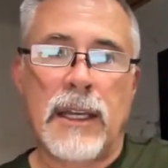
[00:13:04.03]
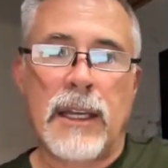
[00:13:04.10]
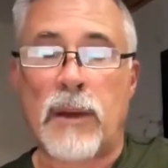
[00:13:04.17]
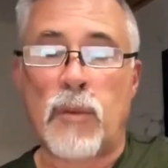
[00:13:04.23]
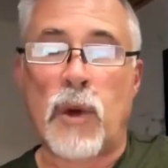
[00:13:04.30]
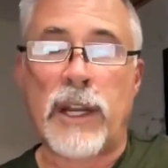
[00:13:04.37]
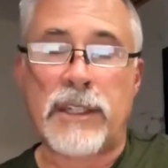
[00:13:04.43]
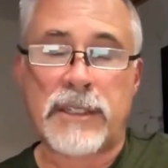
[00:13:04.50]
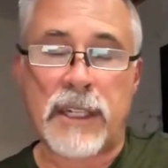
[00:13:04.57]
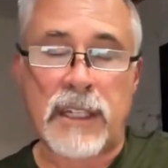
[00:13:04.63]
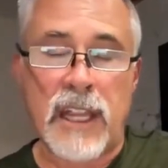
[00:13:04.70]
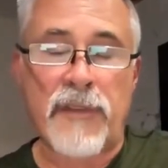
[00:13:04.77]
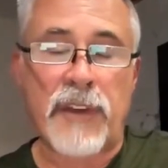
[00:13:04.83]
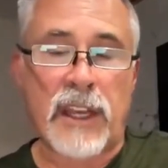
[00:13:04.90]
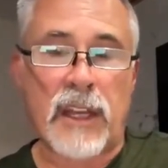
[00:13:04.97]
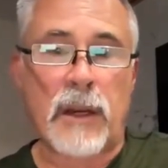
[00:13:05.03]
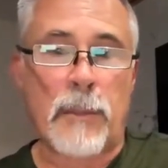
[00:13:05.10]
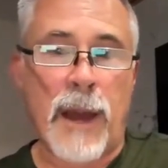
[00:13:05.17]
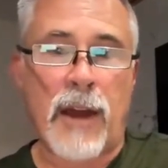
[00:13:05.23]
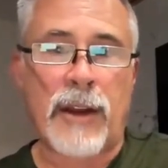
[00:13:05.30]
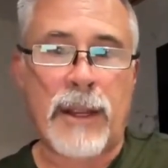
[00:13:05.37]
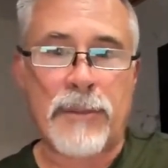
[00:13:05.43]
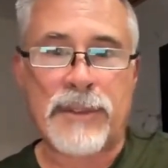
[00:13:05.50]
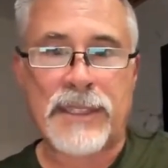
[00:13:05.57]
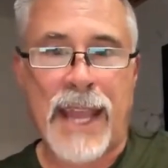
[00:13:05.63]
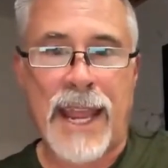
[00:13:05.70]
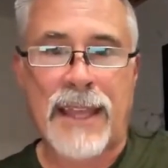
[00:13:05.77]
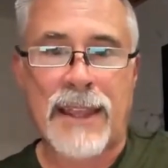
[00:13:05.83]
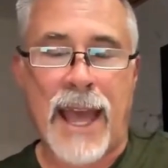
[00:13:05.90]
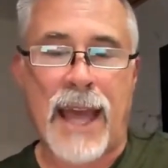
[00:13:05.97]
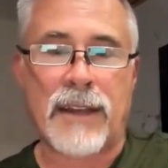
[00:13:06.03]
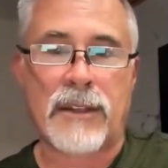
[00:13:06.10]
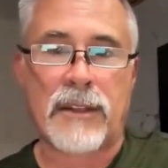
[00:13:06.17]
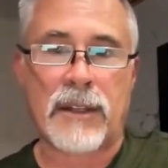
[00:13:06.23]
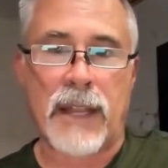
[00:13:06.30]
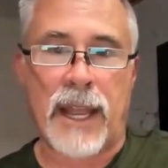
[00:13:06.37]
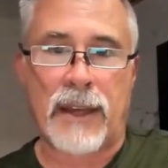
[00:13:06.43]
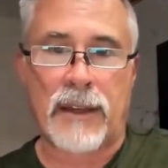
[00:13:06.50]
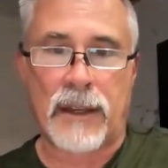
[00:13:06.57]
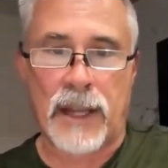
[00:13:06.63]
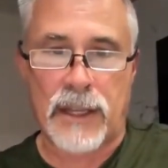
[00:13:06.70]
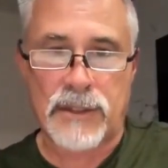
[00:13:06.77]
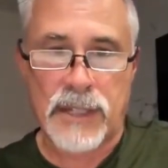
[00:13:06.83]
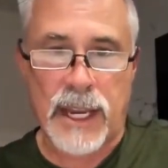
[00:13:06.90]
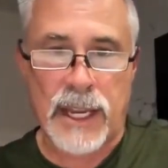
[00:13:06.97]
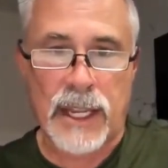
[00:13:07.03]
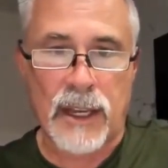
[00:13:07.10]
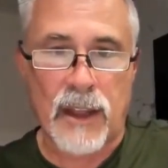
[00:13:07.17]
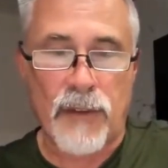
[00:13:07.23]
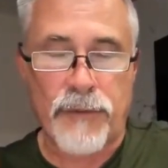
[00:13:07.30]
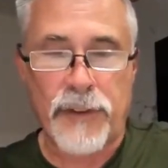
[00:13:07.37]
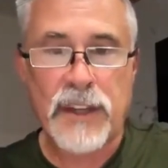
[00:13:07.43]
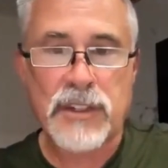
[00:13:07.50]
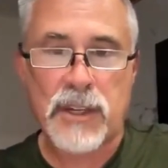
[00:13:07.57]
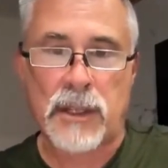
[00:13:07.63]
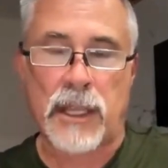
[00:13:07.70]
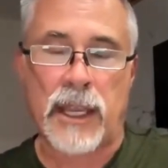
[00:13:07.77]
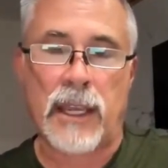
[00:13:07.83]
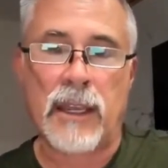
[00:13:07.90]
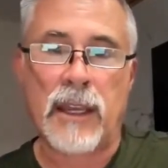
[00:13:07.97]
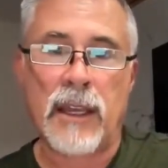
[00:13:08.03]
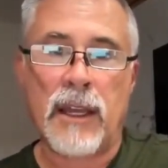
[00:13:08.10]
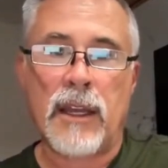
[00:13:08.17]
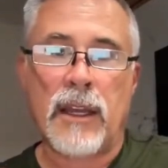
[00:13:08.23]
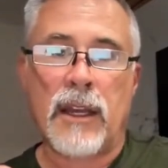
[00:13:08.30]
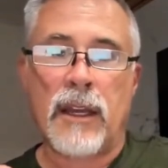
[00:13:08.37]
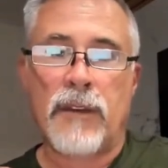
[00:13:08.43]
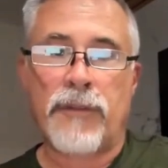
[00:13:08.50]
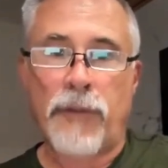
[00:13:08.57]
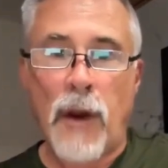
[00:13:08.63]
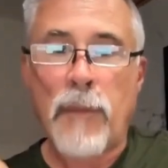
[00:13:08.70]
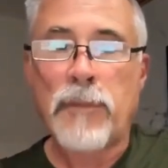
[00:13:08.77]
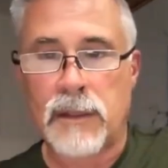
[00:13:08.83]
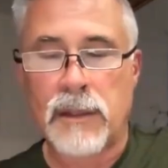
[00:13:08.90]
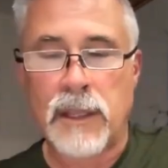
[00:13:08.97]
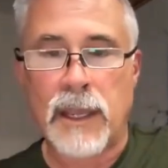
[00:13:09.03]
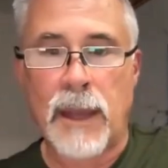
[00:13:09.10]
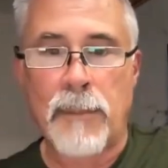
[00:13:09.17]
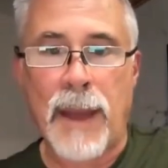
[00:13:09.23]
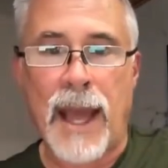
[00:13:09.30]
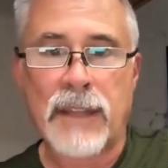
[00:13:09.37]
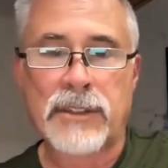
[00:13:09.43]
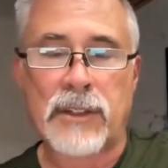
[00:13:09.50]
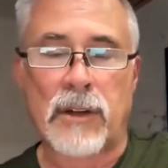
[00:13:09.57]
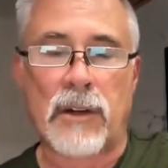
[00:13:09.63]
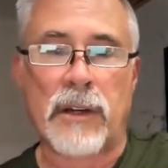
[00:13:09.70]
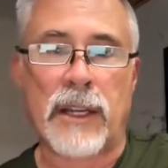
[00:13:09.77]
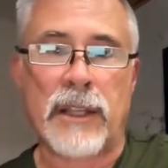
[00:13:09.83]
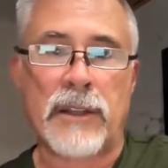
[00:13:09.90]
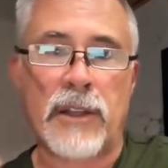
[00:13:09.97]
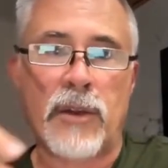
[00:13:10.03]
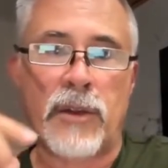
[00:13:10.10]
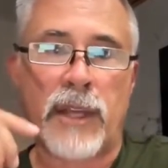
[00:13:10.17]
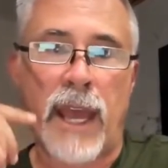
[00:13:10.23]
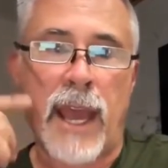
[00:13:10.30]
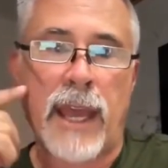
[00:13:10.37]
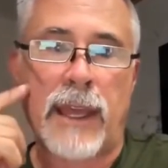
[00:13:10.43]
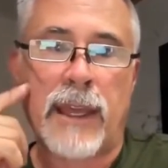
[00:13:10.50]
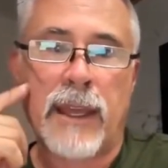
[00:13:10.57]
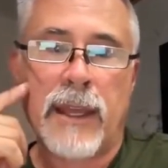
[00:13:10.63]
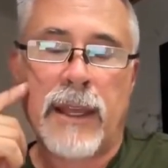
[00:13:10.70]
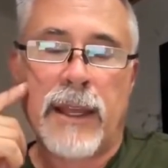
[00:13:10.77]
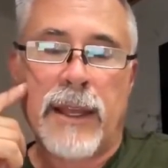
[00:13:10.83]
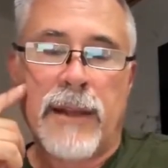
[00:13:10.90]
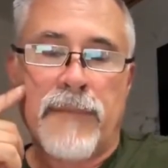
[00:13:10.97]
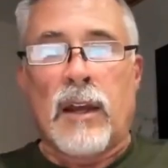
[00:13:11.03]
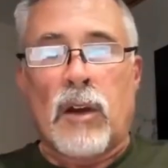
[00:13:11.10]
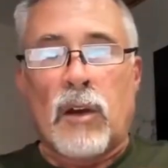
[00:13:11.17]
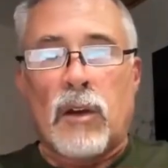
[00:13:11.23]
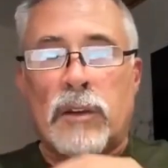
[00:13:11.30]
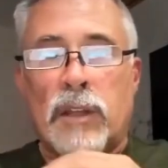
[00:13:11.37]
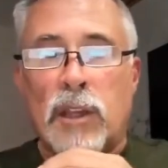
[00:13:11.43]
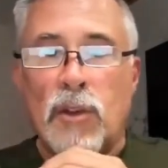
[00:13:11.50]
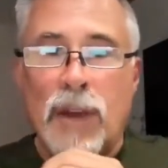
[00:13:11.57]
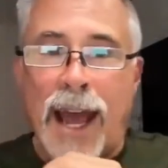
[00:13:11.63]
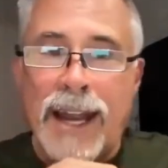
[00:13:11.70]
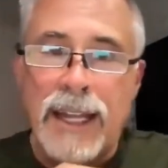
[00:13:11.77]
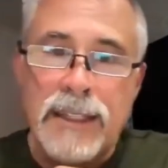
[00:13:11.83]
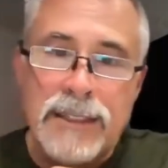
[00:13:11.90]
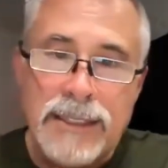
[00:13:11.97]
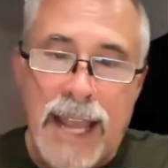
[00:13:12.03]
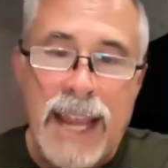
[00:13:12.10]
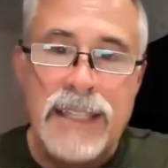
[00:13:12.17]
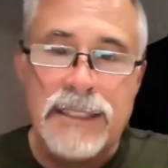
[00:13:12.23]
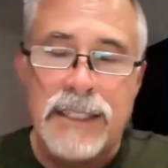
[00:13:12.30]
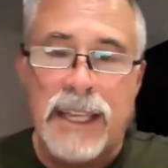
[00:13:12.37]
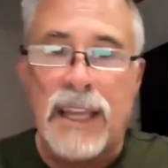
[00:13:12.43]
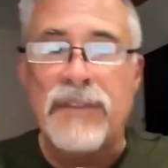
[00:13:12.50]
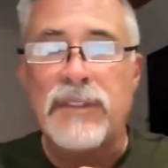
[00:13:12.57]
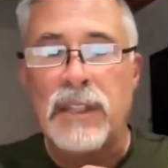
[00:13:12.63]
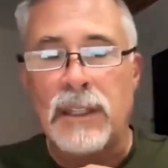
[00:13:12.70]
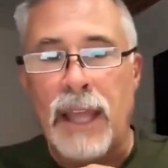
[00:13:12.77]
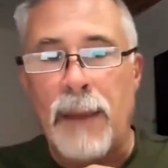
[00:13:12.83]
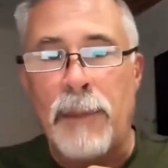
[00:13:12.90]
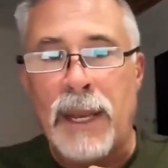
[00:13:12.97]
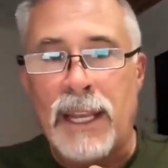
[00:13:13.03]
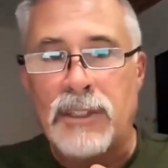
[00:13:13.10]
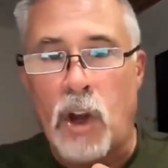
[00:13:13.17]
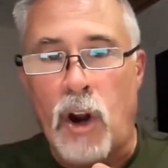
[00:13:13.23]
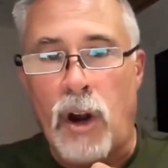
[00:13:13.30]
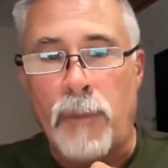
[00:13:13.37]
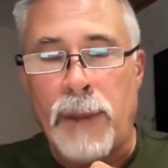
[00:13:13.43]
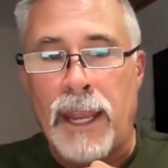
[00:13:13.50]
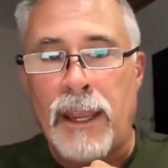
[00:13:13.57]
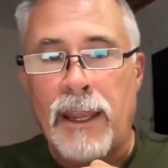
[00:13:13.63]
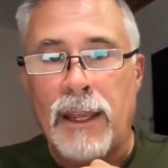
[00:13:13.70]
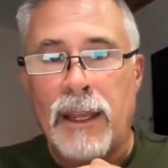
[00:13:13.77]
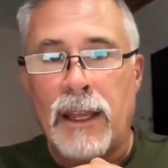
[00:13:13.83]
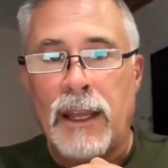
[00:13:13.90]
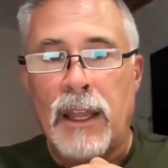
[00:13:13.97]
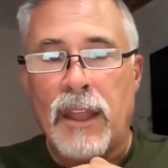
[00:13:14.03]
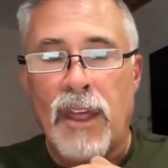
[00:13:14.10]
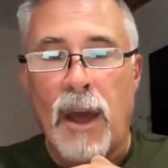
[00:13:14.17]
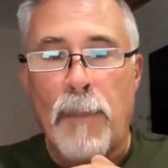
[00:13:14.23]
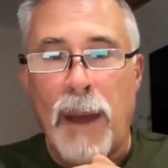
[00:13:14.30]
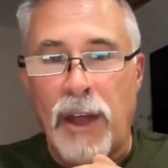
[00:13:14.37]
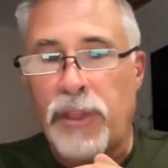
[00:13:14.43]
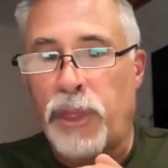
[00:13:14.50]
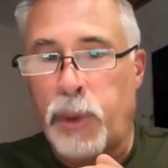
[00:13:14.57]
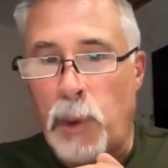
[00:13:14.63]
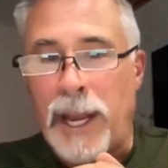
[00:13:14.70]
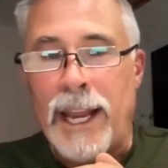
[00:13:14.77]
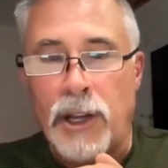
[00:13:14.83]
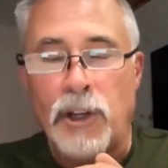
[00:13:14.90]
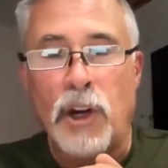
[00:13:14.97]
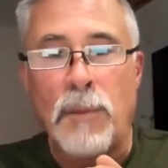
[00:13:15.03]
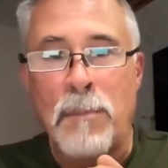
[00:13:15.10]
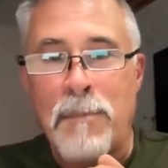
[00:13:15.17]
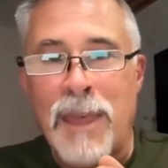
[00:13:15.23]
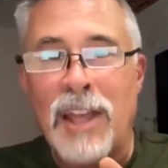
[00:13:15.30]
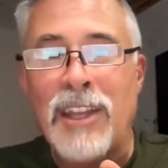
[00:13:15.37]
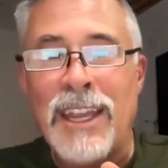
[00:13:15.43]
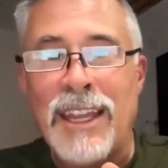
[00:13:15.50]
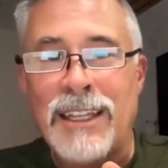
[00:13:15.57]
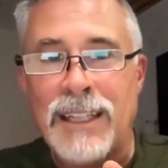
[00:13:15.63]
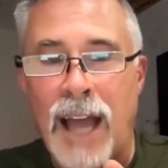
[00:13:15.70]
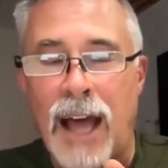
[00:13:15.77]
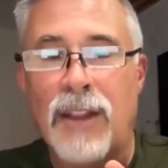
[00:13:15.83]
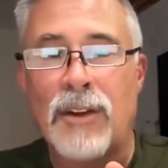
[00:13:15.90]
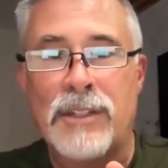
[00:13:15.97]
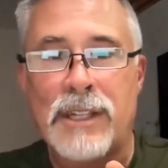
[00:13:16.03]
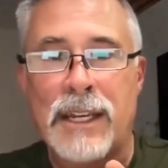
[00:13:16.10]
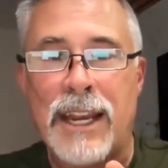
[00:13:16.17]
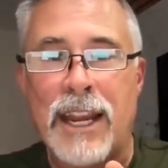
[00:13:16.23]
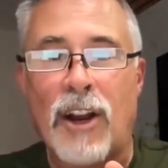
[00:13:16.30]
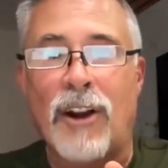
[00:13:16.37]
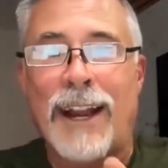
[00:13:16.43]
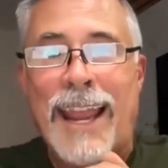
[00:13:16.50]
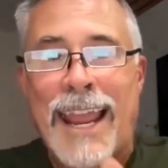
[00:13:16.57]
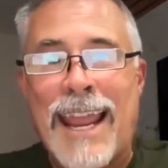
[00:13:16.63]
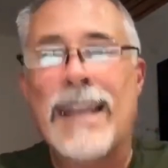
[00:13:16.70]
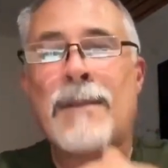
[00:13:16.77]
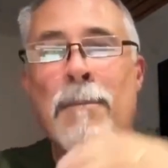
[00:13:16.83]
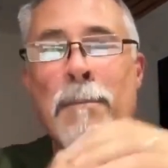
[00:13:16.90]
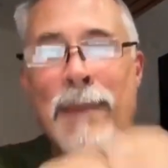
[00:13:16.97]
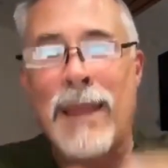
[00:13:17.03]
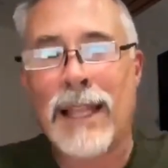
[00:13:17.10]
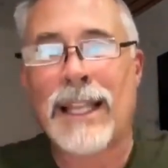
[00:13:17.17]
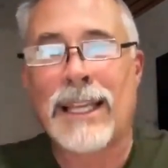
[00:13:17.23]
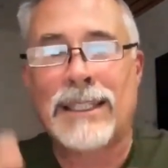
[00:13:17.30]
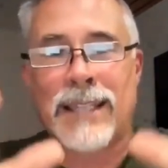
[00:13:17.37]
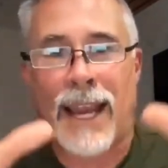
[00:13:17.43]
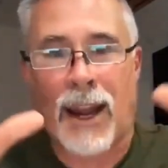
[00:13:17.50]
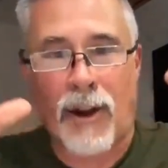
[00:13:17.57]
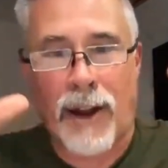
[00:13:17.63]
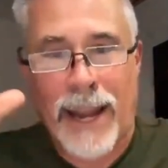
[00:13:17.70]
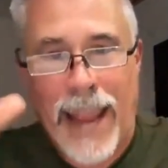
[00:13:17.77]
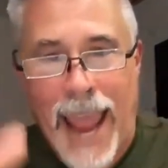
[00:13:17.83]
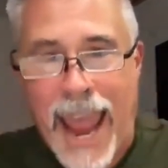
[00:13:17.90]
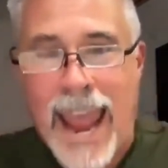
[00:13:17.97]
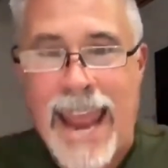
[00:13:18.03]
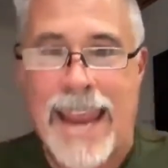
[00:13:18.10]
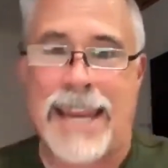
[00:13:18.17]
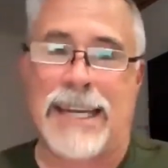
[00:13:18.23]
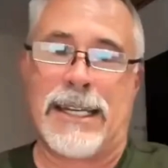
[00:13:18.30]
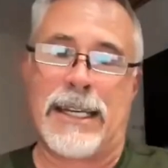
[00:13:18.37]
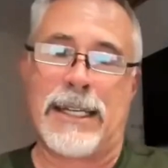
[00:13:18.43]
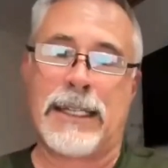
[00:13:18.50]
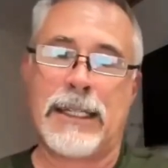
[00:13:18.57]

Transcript: what is significant about him saying that and saying it officially from the ambassador in the UK, the United States gives the Lebanese army about $300 million a year in military aid.